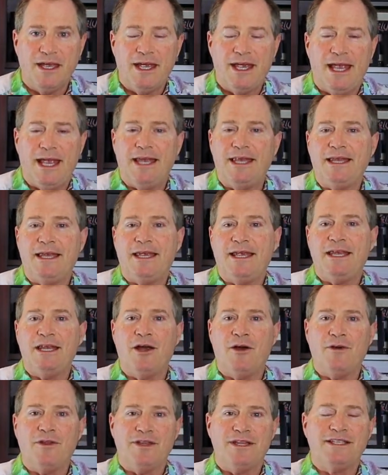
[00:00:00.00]
And you
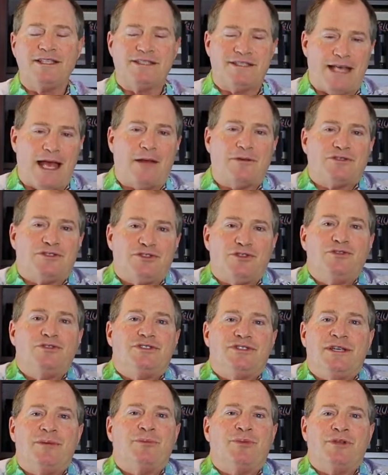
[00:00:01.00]
know, this sounds too
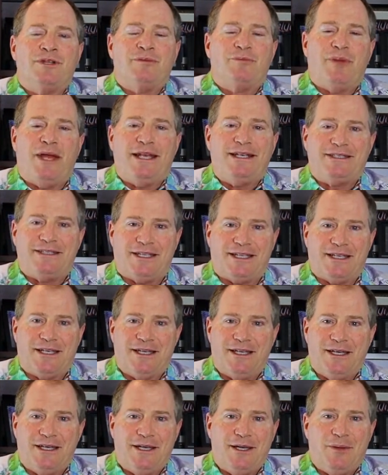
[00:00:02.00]
simple and basic,
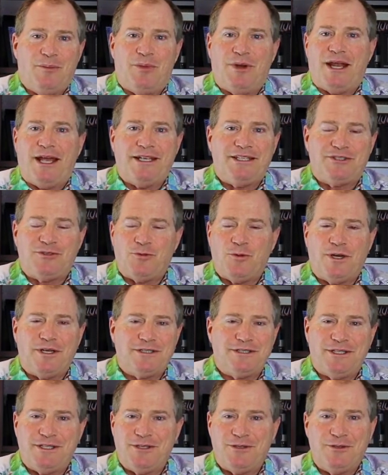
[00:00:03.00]
but I swear
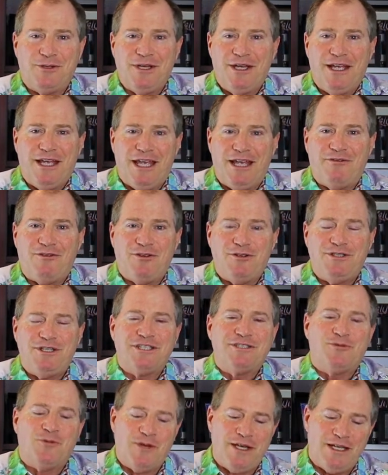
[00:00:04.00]
to you, if you
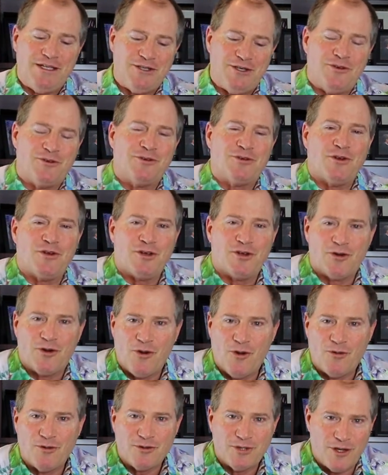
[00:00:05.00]
just went into your
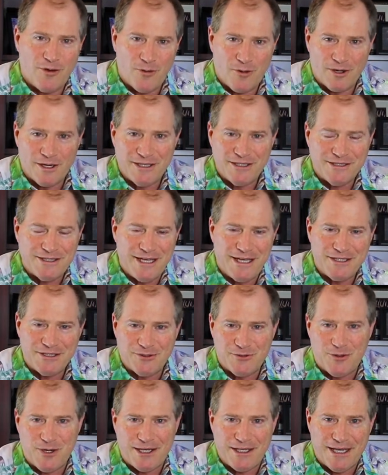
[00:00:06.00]
own
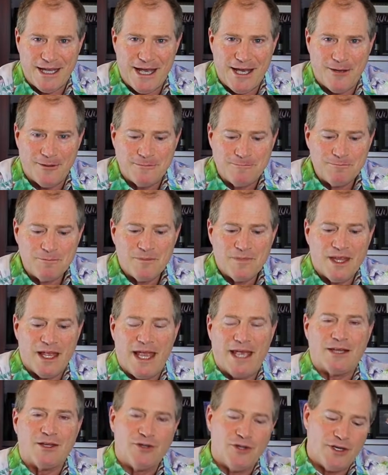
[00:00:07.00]
organization right now
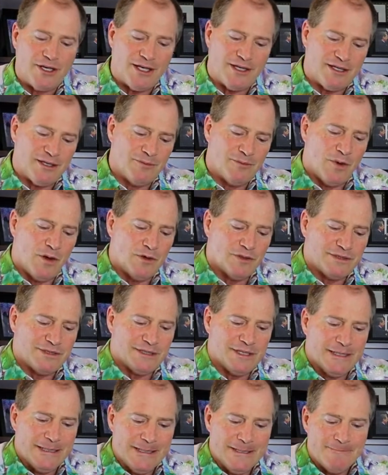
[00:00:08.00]
and look at the
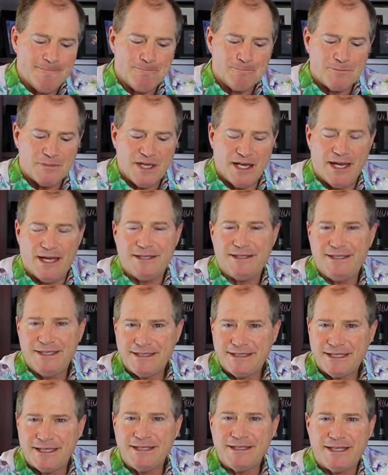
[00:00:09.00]
most
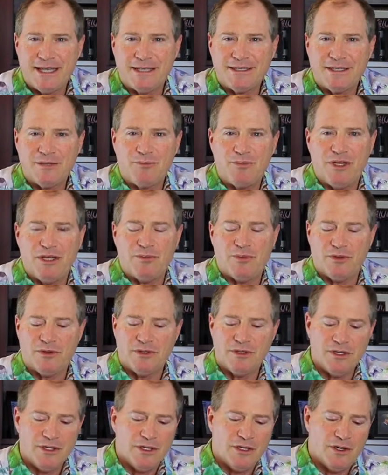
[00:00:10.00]
discontented
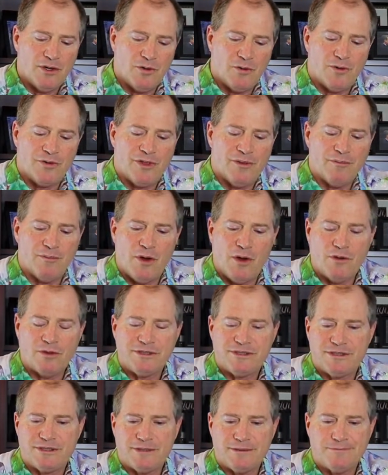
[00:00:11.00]
people or the
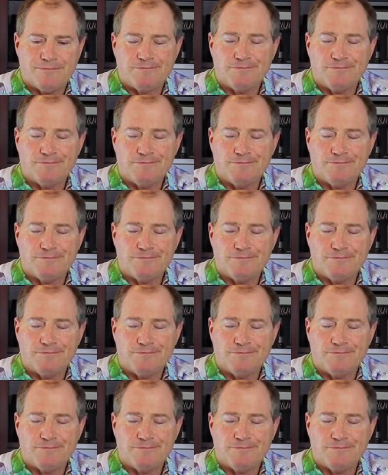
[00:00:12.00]
most